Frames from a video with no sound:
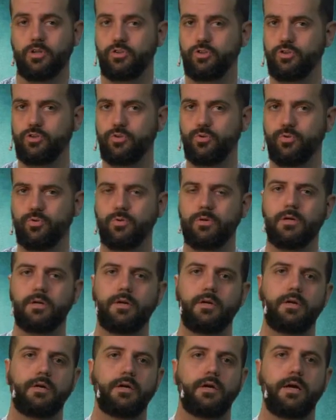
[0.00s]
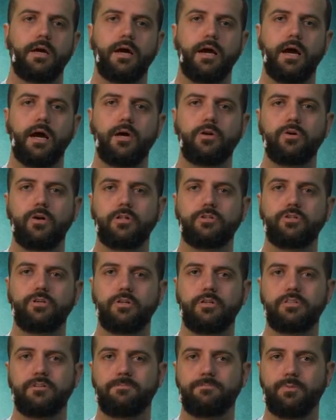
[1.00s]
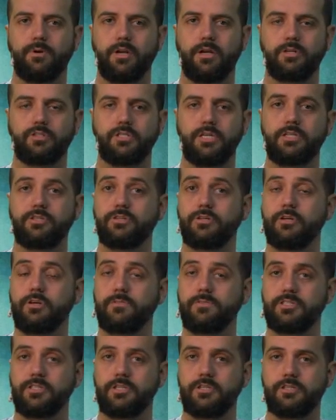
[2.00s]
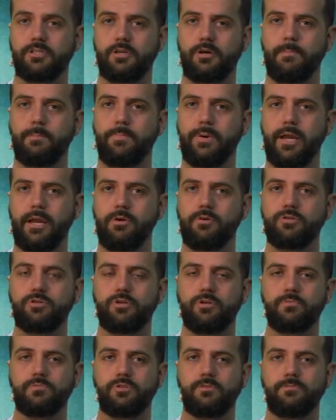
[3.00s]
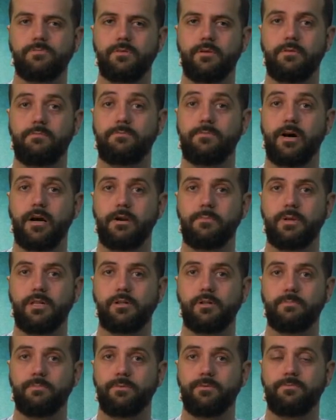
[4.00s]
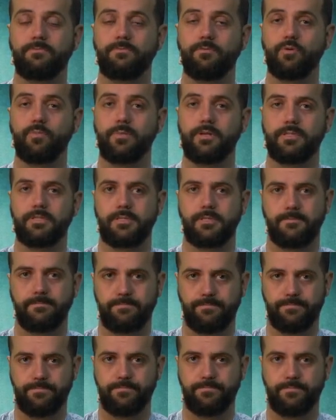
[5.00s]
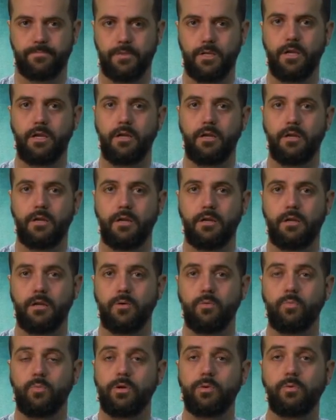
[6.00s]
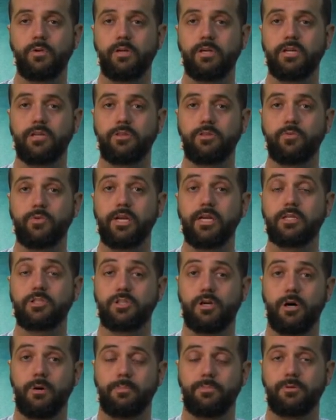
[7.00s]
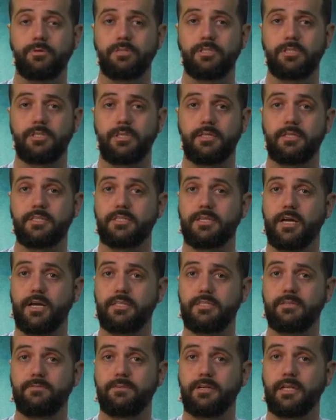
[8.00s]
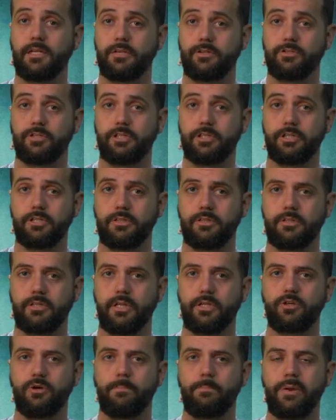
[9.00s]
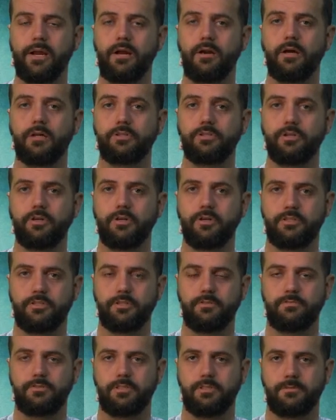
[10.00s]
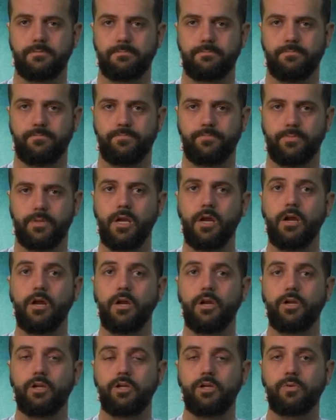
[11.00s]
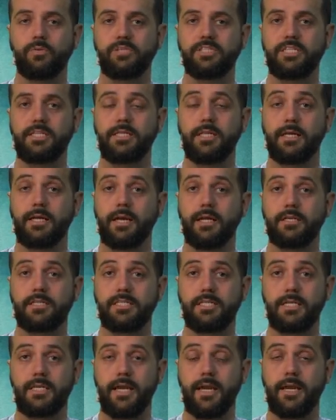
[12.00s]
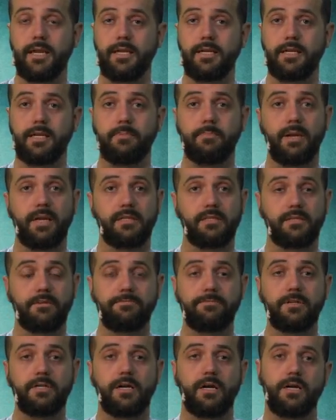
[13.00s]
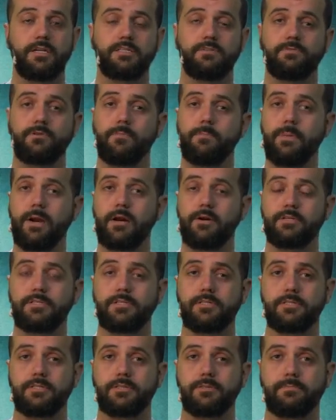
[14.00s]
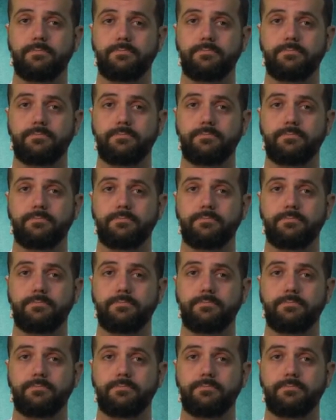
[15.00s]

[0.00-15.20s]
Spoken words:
2, how do alternative products and services compare in terms of environmental performance? We will look at 3 examples in the scientific literature that compare alternatives. You will see that LCA can make different kinds of comparisons.